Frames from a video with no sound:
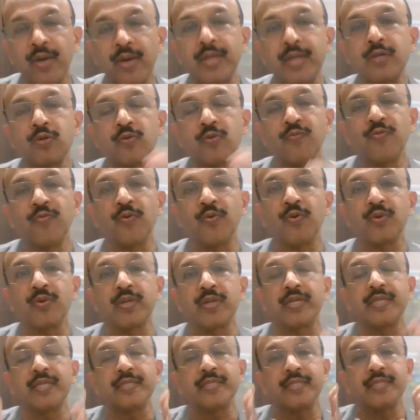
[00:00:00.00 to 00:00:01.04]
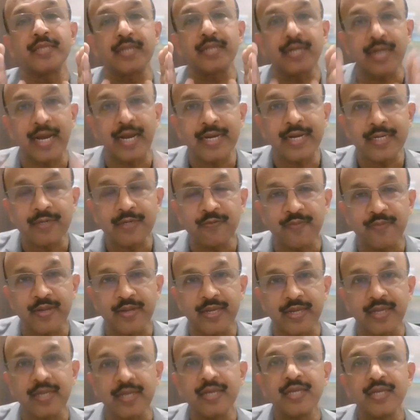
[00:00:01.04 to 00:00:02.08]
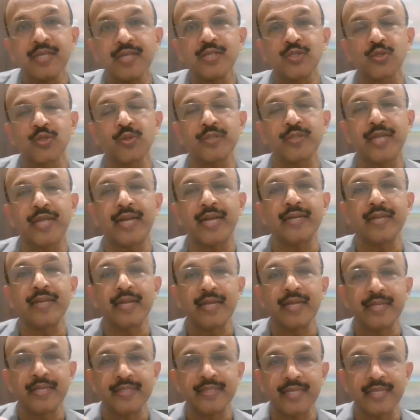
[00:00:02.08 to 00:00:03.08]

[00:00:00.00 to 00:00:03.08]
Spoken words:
1 to 4 in the right way so that